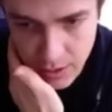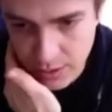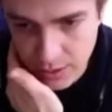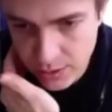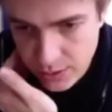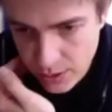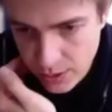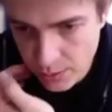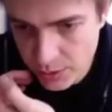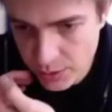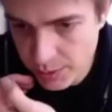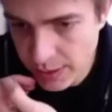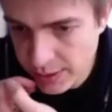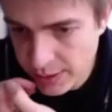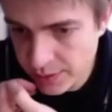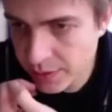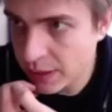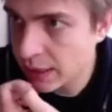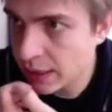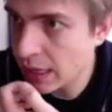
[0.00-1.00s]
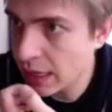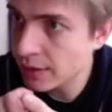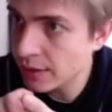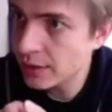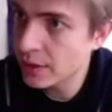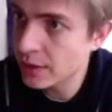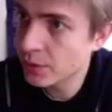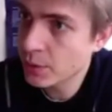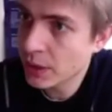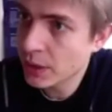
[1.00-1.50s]
In some specific
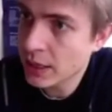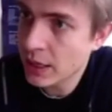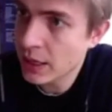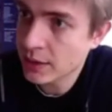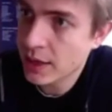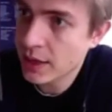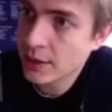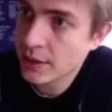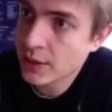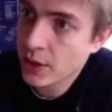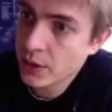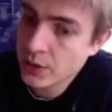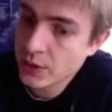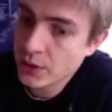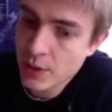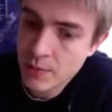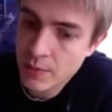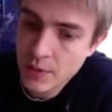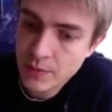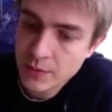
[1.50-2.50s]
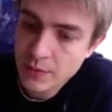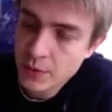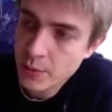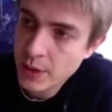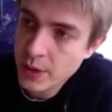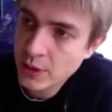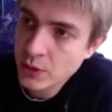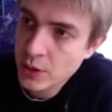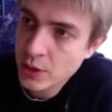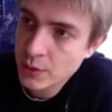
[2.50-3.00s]
cases, we can get some
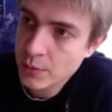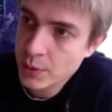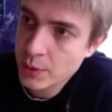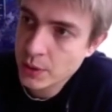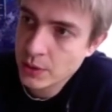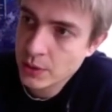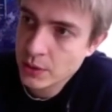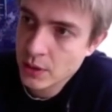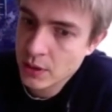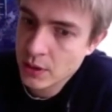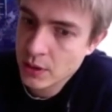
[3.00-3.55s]
information, but